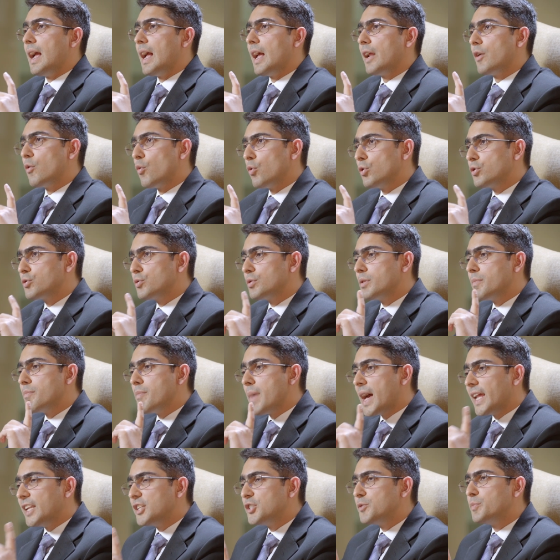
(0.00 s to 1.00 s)
And also the
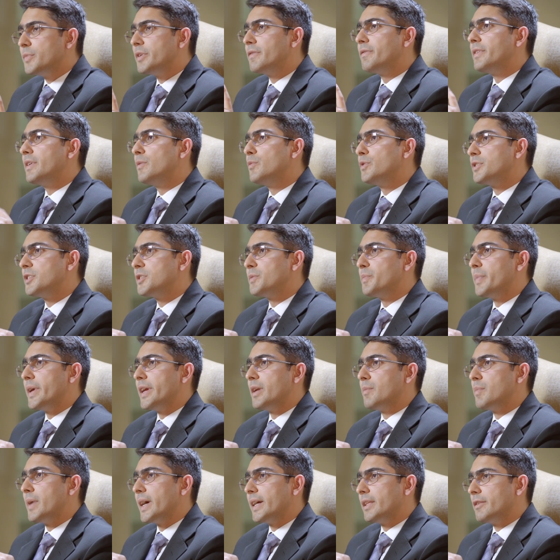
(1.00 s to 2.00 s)
management fee which is
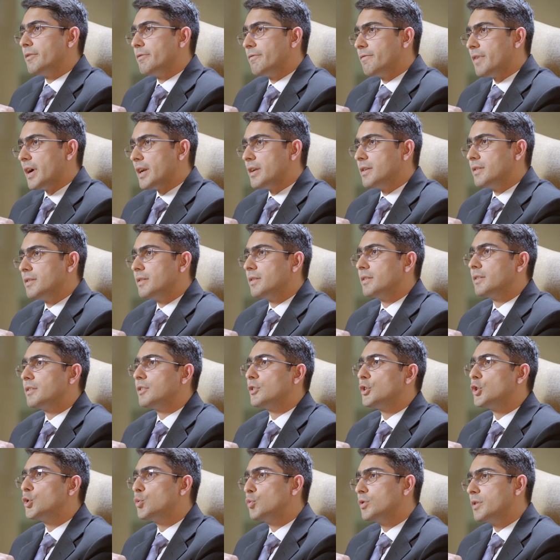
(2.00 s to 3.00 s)
paid by the fund
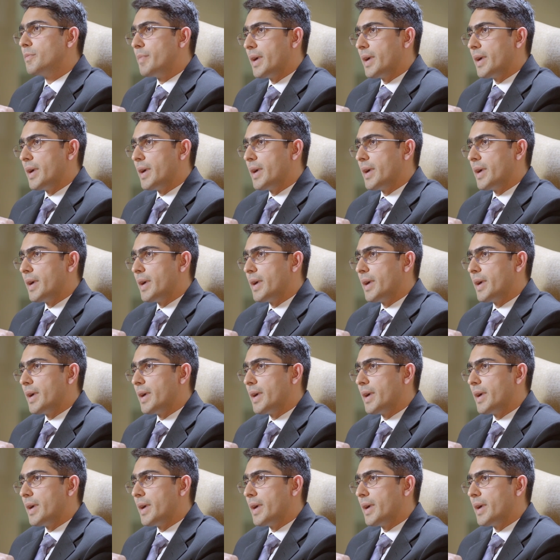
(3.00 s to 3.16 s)
to the